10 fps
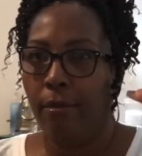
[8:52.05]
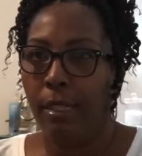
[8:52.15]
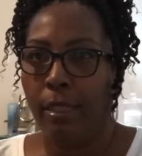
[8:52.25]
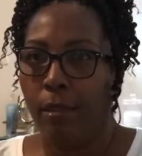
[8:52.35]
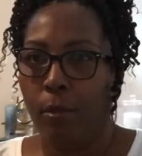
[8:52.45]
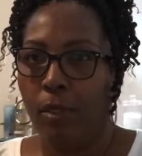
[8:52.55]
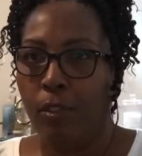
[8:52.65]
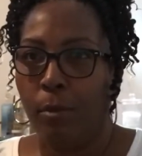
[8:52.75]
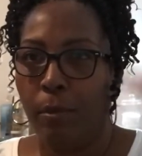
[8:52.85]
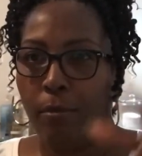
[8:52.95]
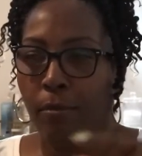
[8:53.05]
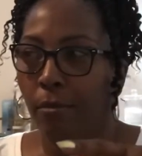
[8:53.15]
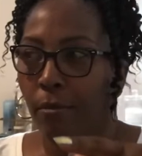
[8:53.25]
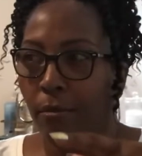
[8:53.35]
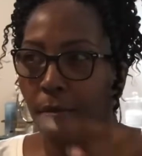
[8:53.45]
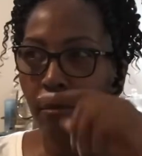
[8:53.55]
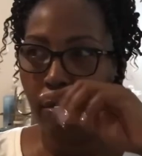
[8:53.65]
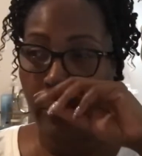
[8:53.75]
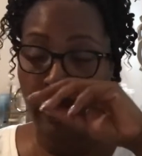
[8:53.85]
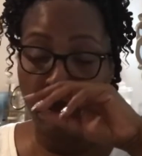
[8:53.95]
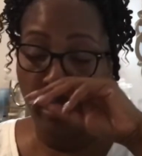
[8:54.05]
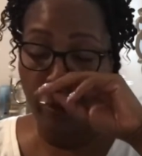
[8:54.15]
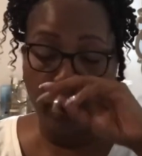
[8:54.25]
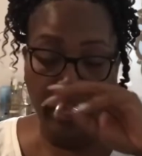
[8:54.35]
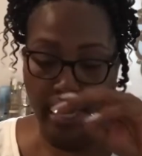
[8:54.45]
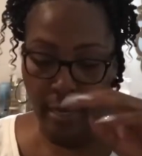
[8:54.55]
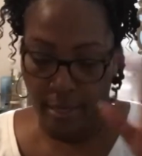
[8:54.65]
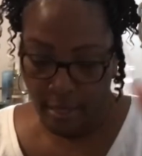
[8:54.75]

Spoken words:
Nothing moves but the people in it.